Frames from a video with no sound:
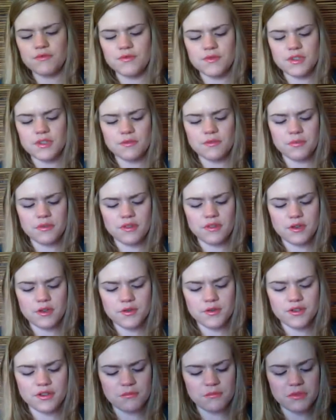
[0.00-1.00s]
should have put
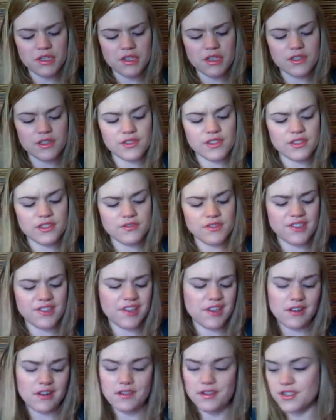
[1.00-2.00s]
lotion on my hands after I
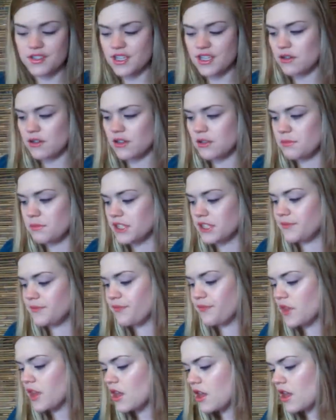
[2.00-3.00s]
got out of the shower, but
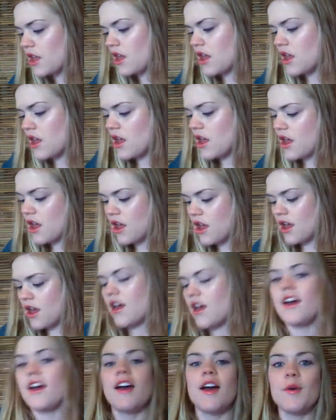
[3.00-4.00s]

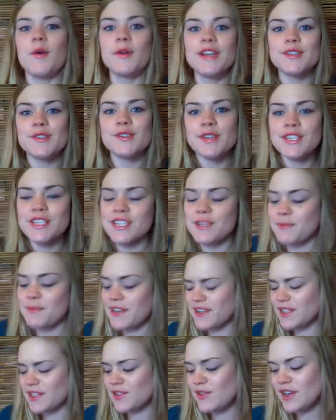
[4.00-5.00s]
I wanted to rush to
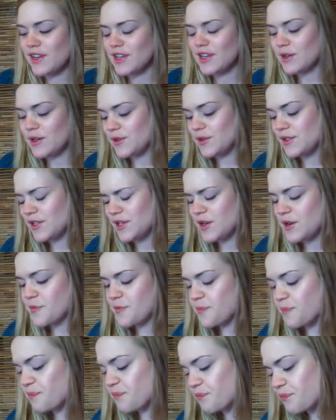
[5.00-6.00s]
make this video,
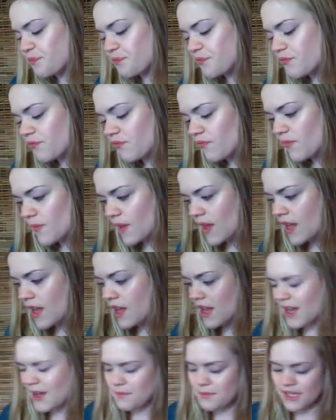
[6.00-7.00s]
so.
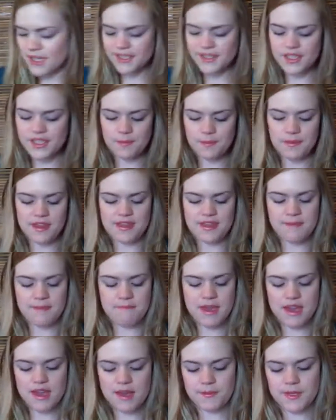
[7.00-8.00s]
Next up in the
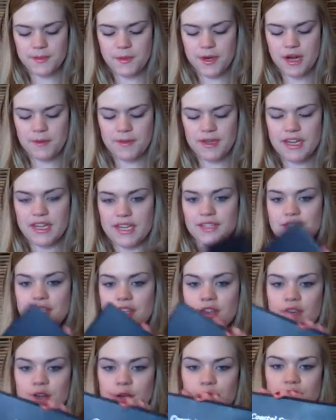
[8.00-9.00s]
makeup department is the
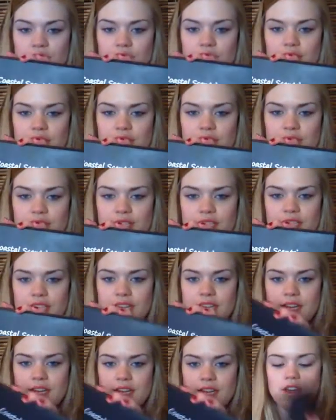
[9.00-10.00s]
Coastal Scents
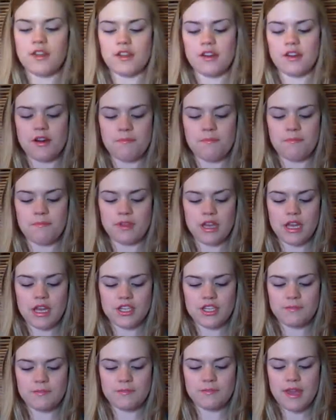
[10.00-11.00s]
10 Color
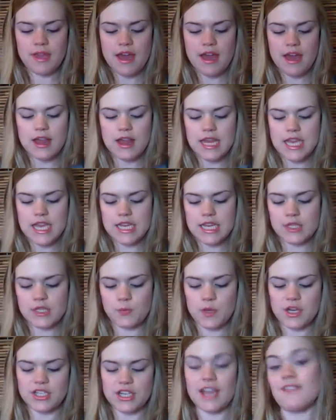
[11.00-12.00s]
Blush Palette,
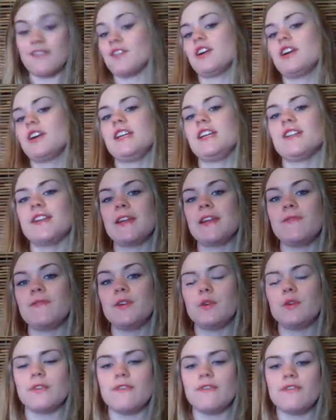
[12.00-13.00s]
which I've already done a
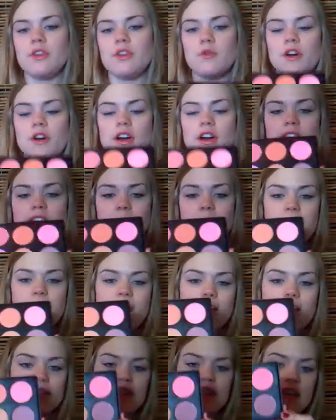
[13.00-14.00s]
full review on,
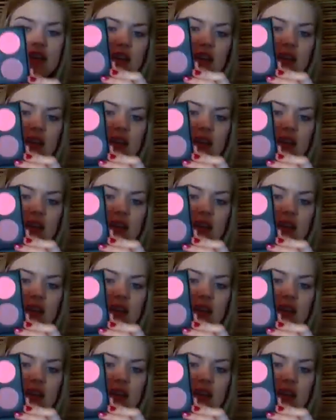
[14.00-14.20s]
but